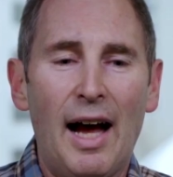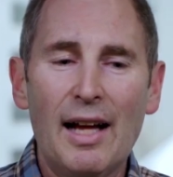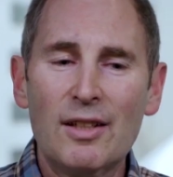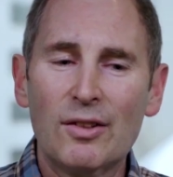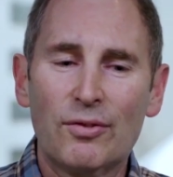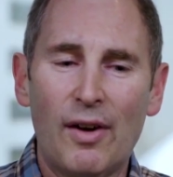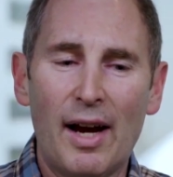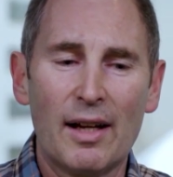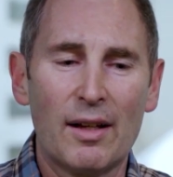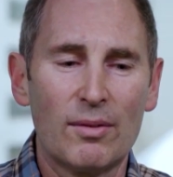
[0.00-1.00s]
I just
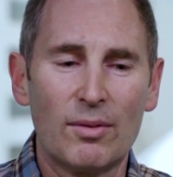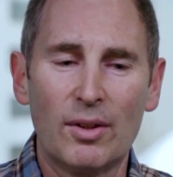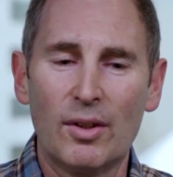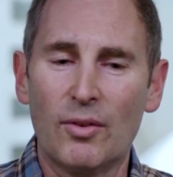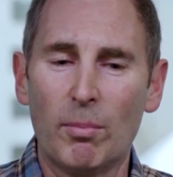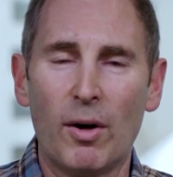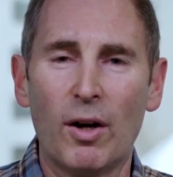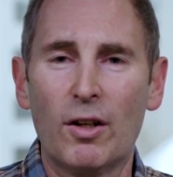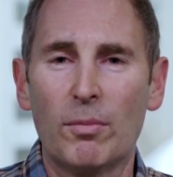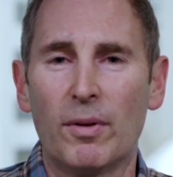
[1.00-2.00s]
find it really
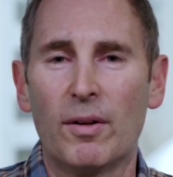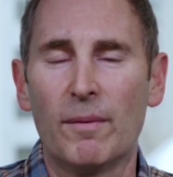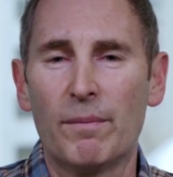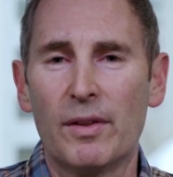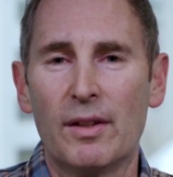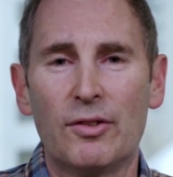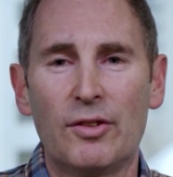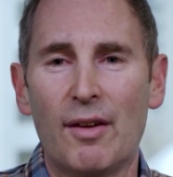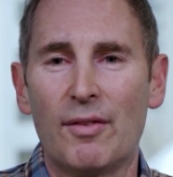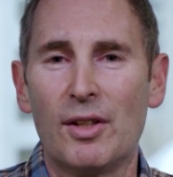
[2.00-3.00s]
remarkable in the
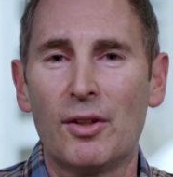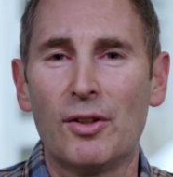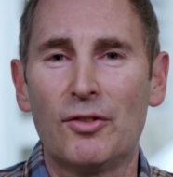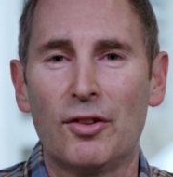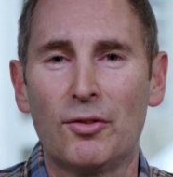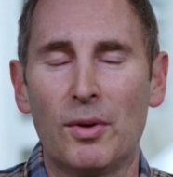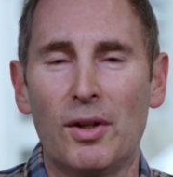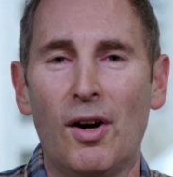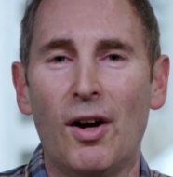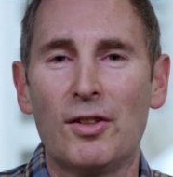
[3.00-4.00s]
7 years since
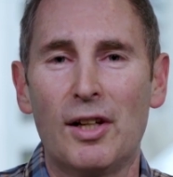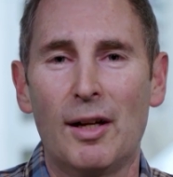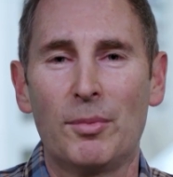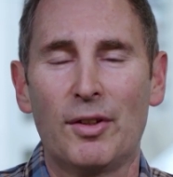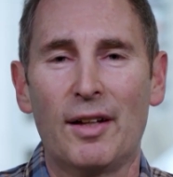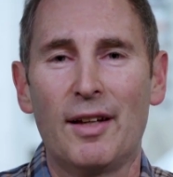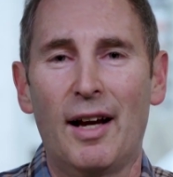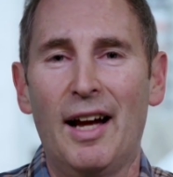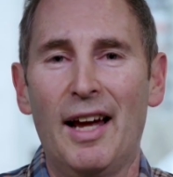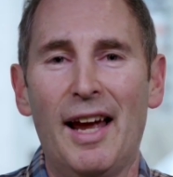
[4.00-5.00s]
we launched
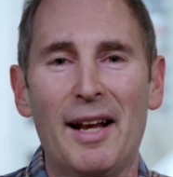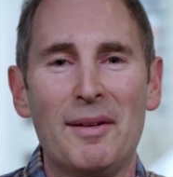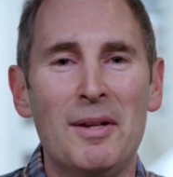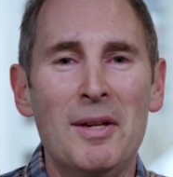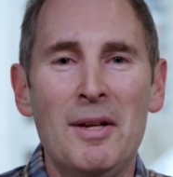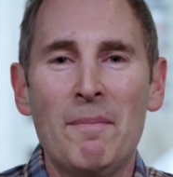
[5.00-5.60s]
Amazon.in,